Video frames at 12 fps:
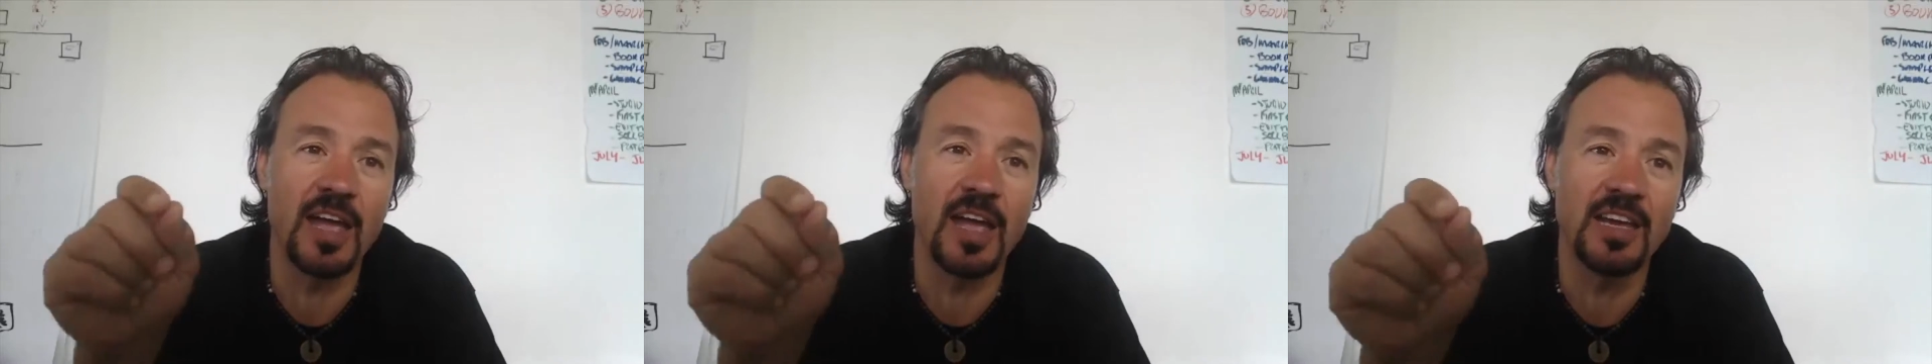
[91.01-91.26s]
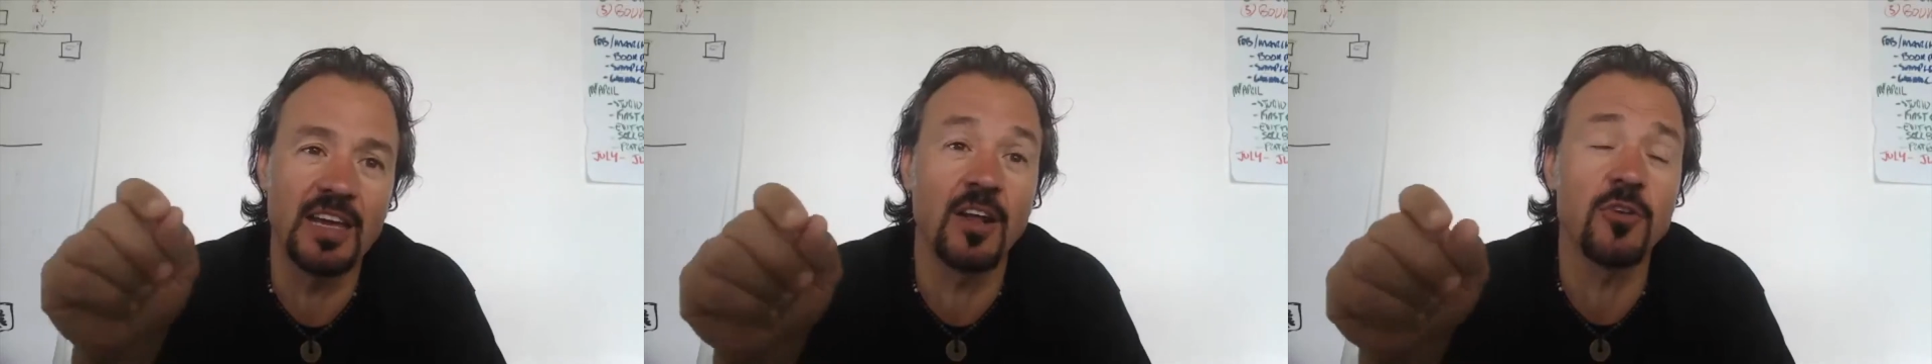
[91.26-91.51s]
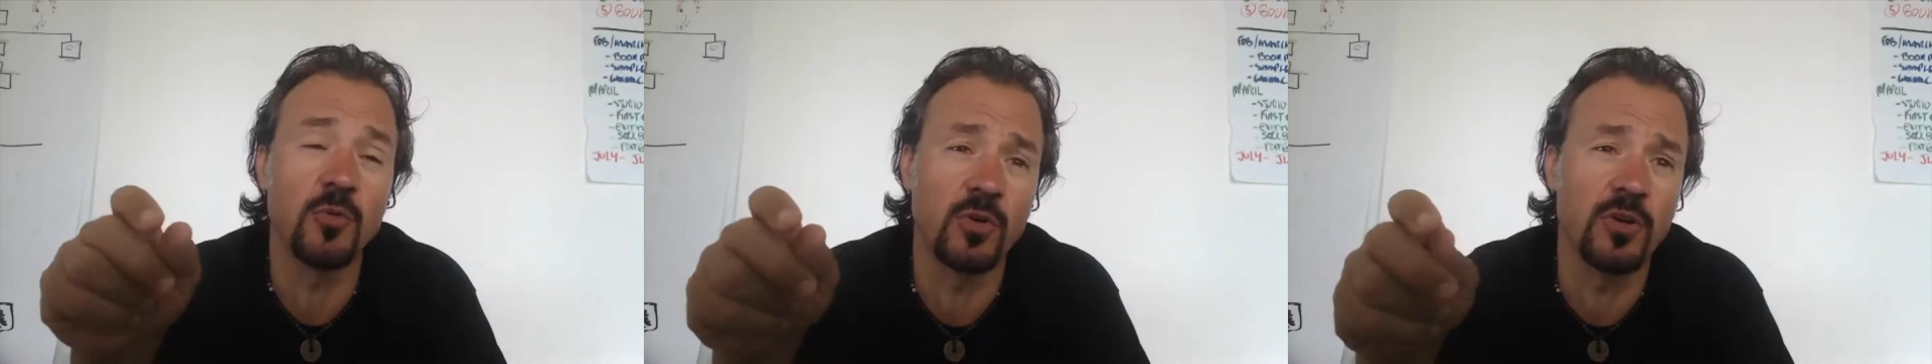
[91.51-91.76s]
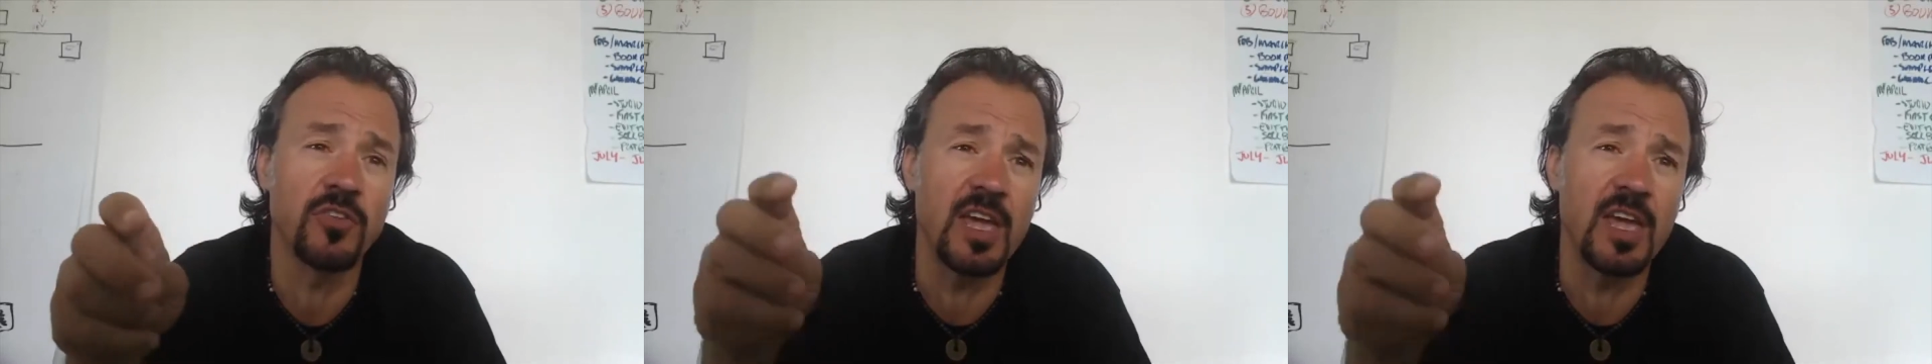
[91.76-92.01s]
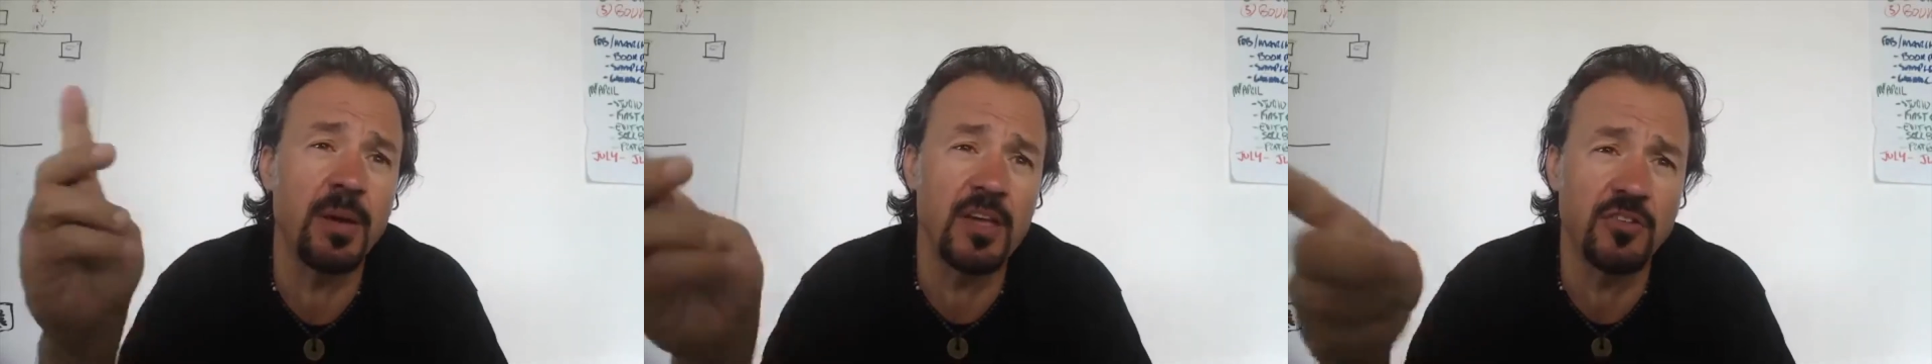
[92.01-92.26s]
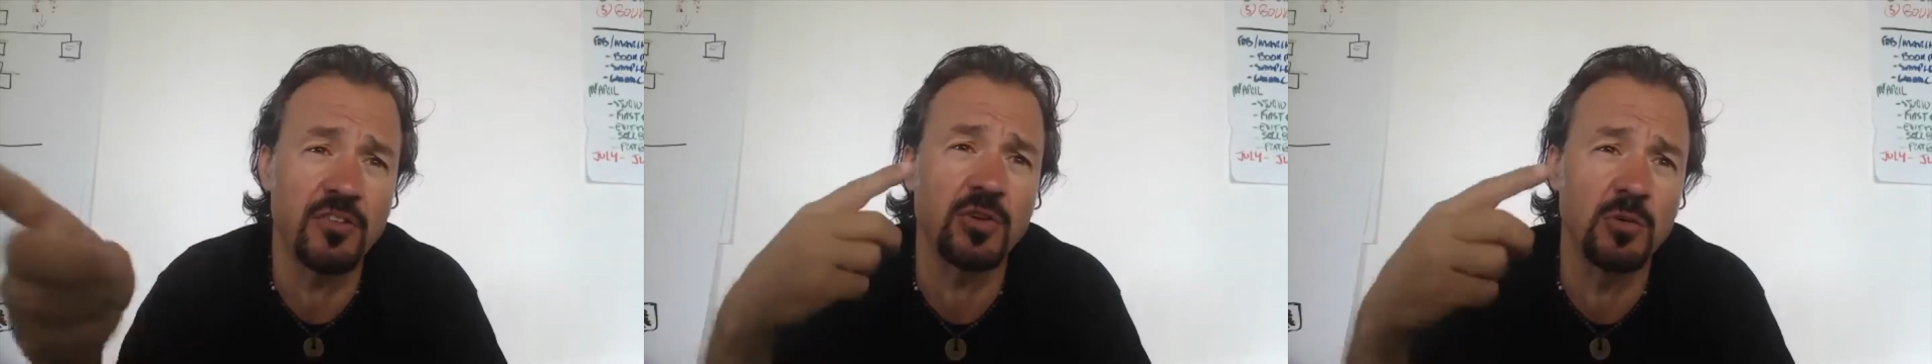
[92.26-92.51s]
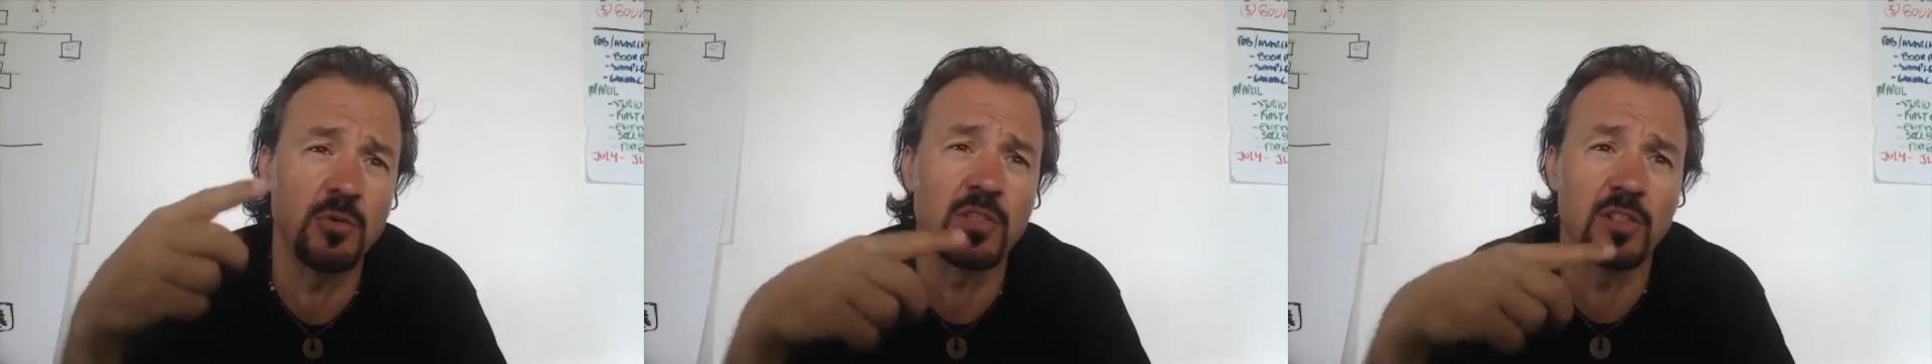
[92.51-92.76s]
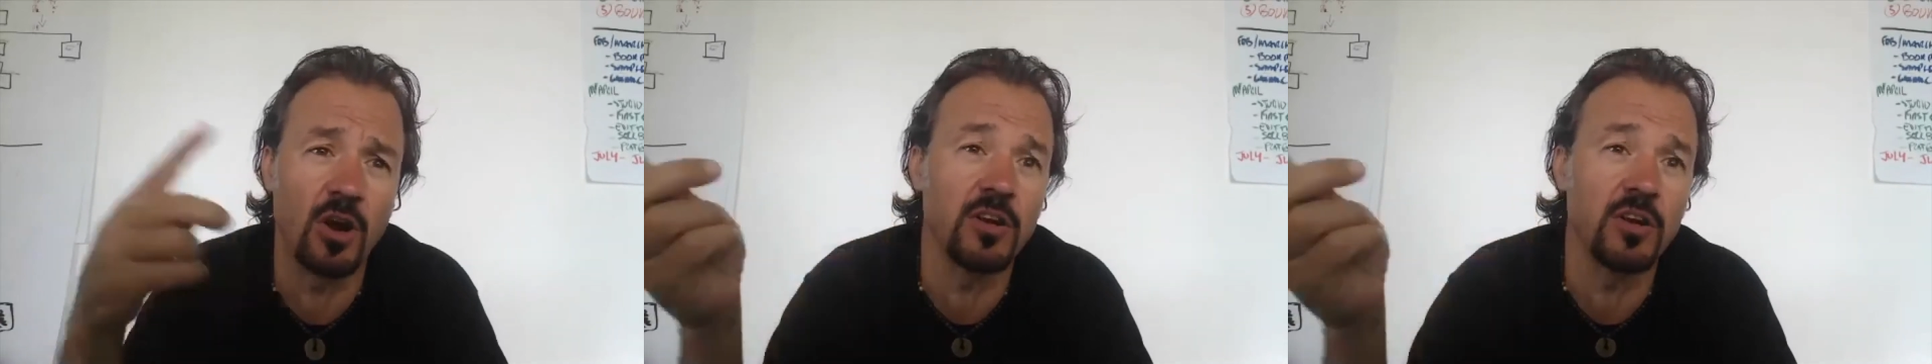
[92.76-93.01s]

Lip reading: In other words, a pastry with lard